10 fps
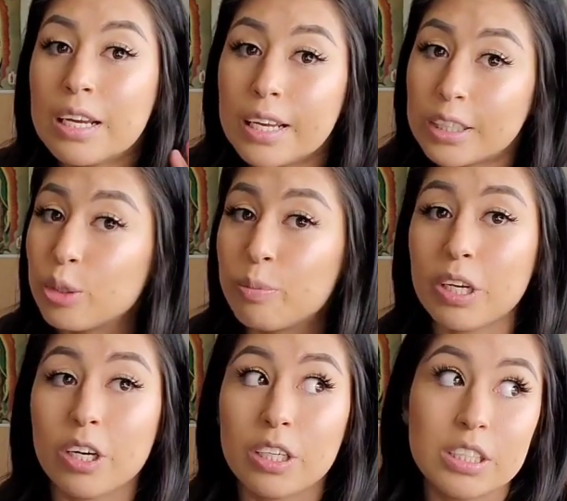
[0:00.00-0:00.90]
And to be
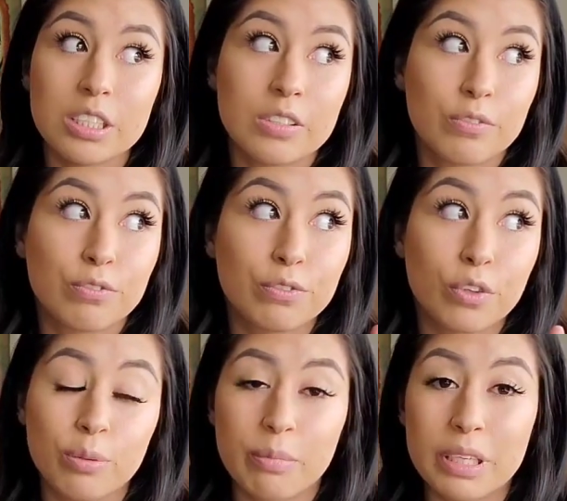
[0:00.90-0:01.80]
honest,
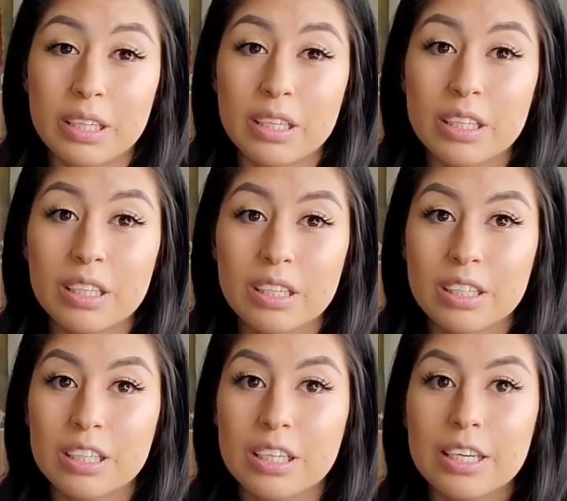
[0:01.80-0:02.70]
for me,
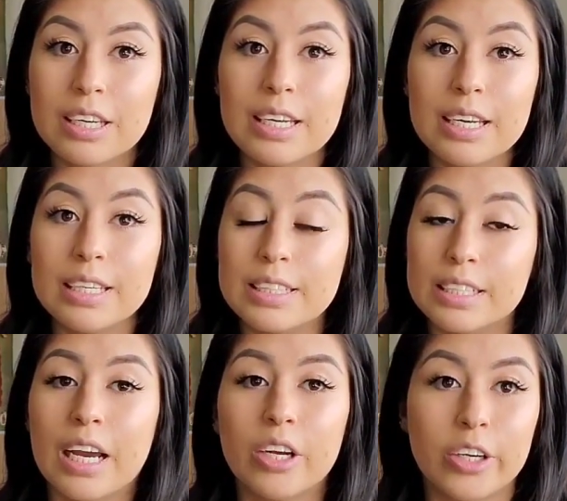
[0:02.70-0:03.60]
it did
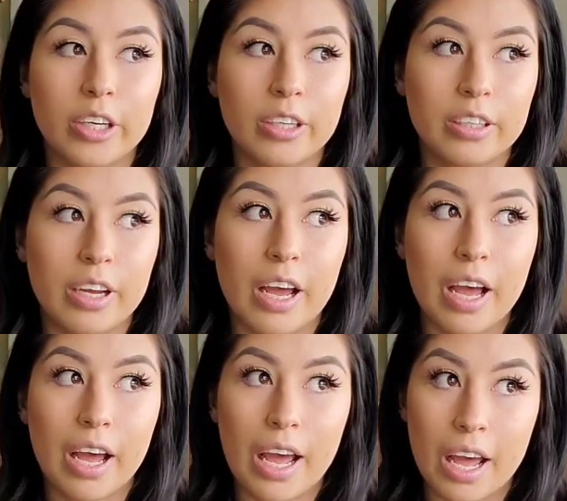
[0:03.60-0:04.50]
not hurt
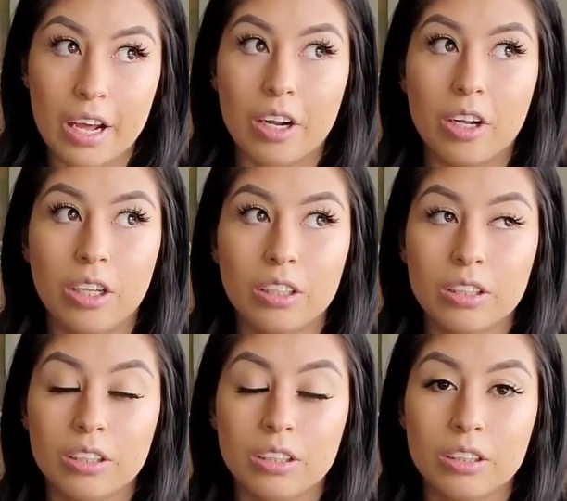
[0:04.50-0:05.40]
at all.
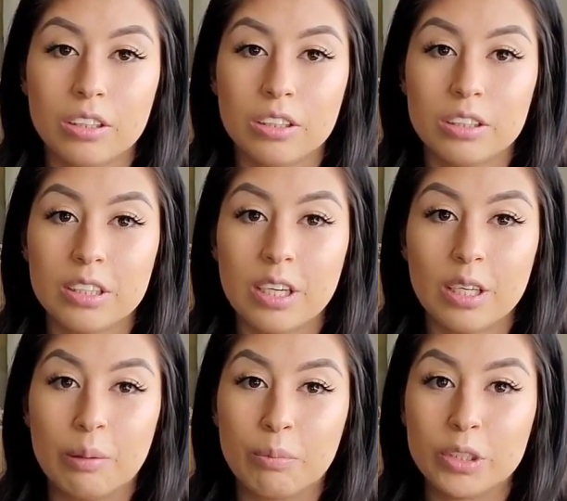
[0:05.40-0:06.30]
The
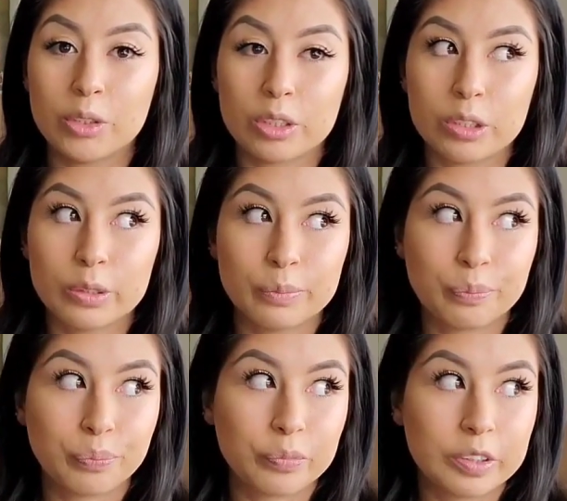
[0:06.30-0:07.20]
epidural
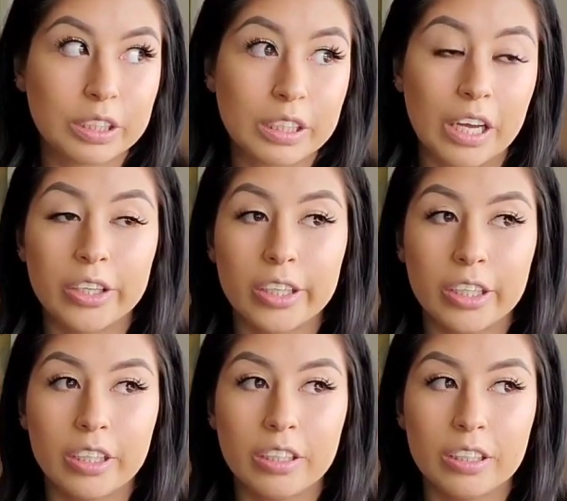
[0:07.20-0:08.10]
did not
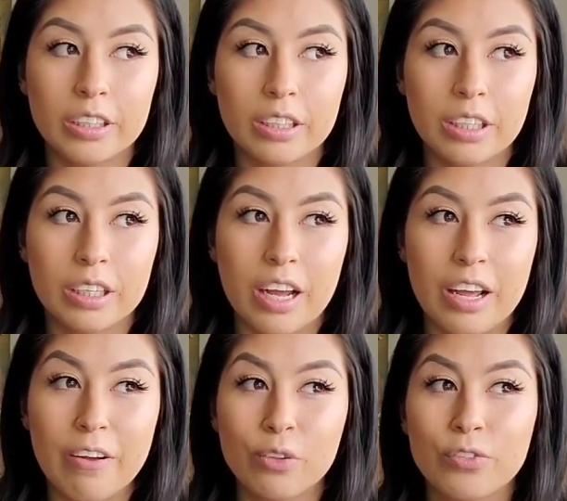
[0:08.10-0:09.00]
hurt. I
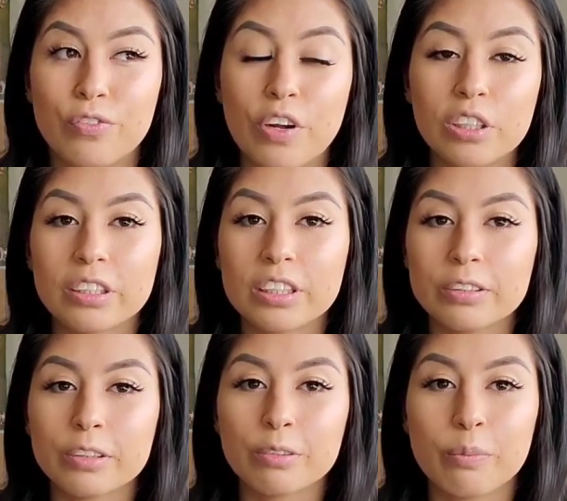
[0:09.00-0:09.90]
felt
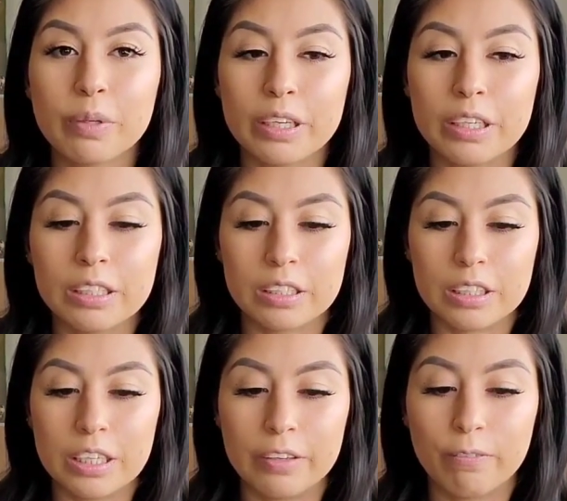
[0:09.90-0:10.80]
uncomfortable being
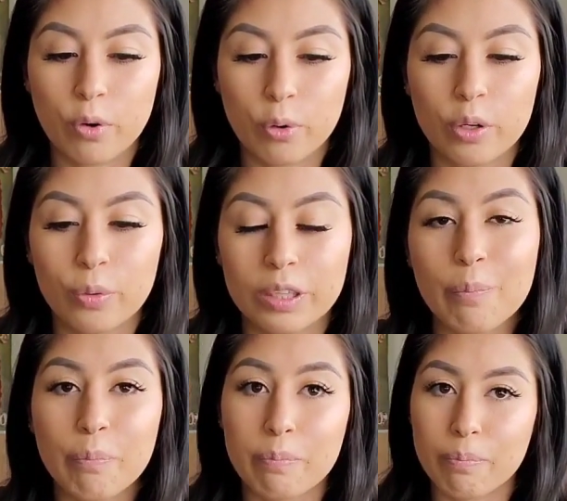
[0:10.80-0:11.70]
leaned forward with
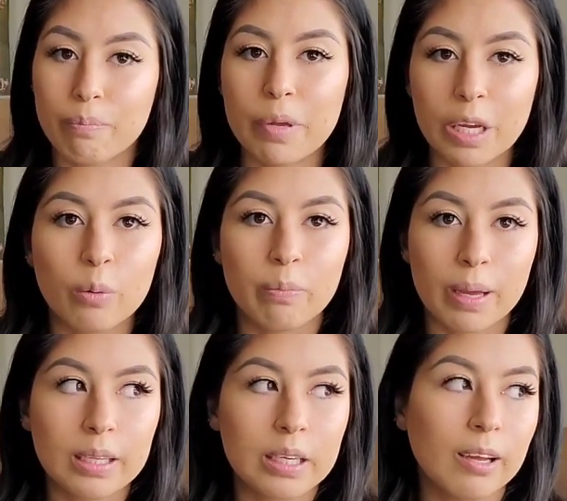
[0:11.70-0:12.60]
the big old
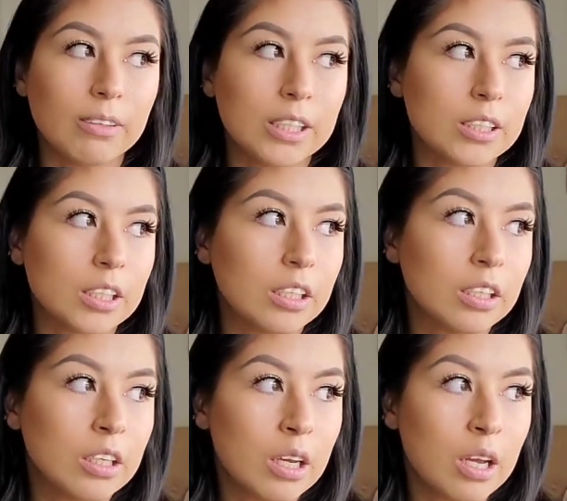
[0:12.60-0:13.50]
belly, obviously.
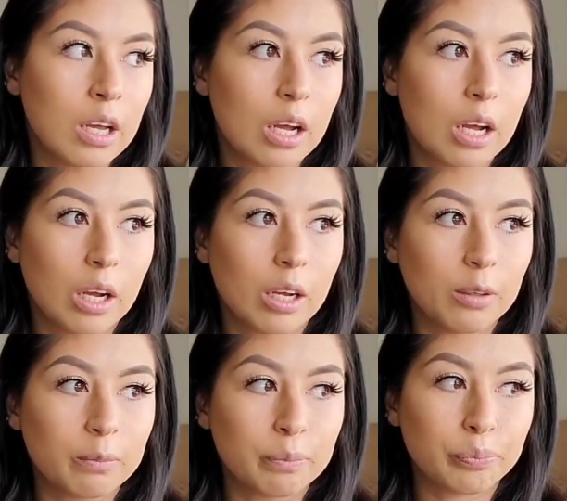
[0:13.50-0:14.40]

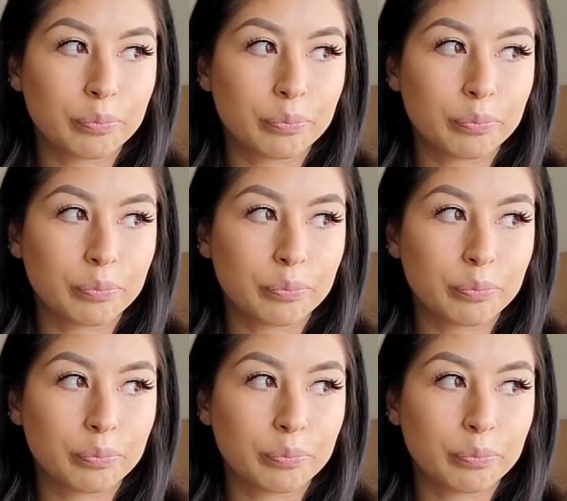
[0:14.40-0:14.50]
But